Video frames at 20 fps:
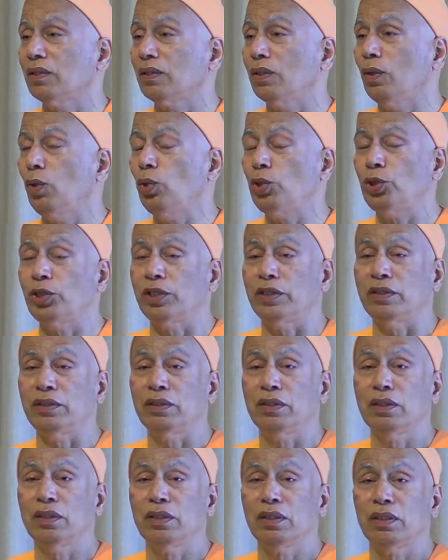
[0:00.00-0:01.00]
ocean
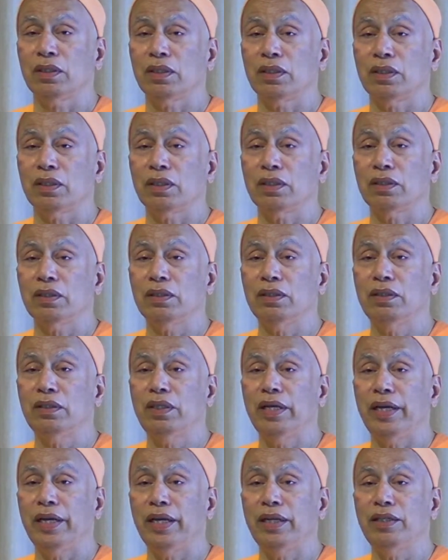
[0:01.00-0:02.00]

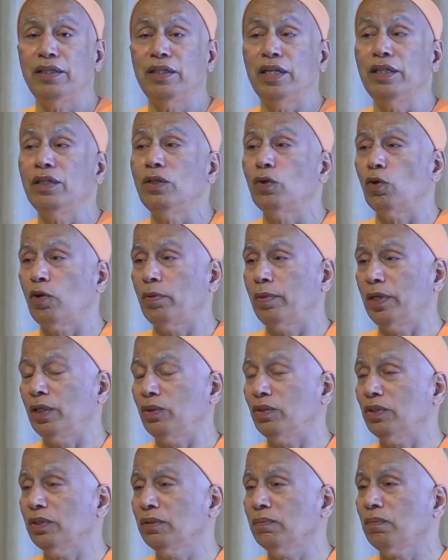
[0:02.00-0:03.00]
they didn't know
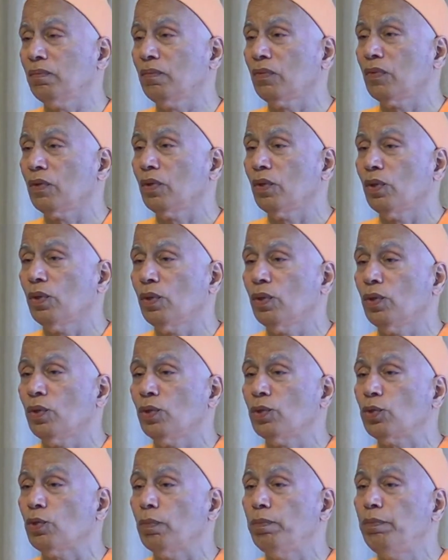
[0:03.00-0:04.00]
about.
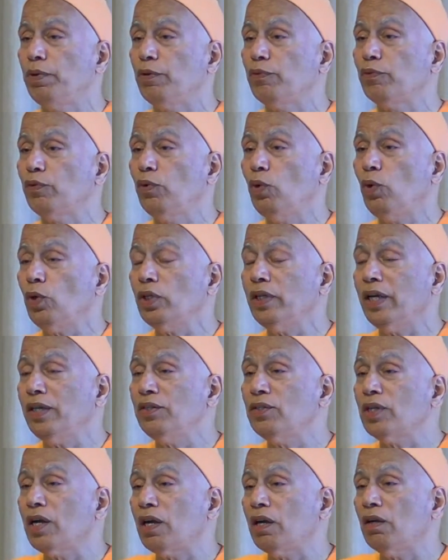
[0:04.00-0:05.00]
So before that
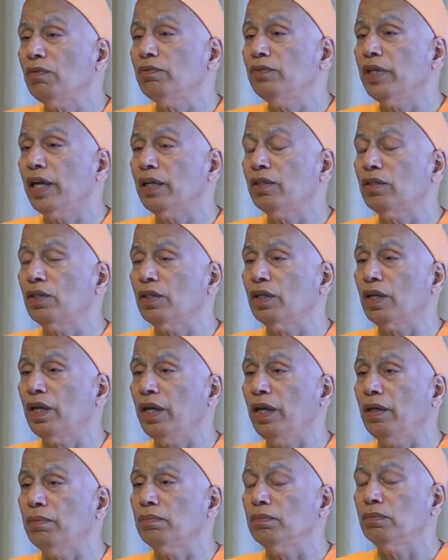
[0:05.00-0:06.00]
jar of nectar
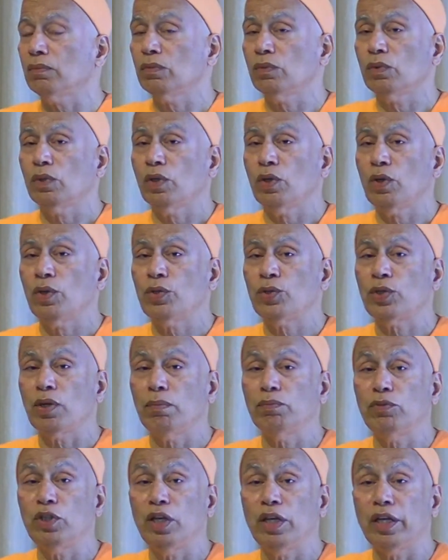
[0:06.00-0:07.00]
came,
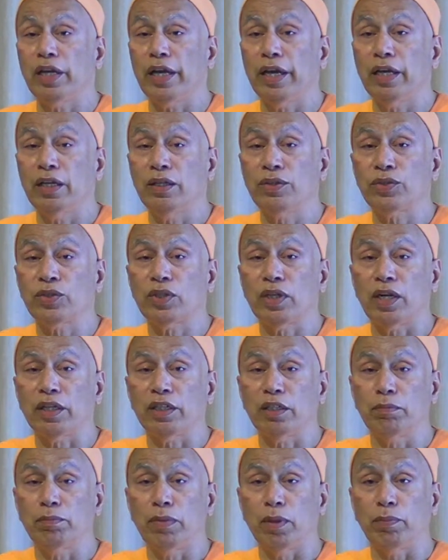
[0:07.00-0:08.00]
something else
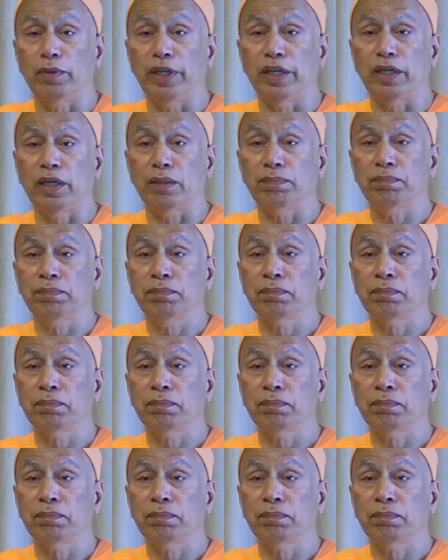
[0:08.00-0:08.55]
started bubbling up.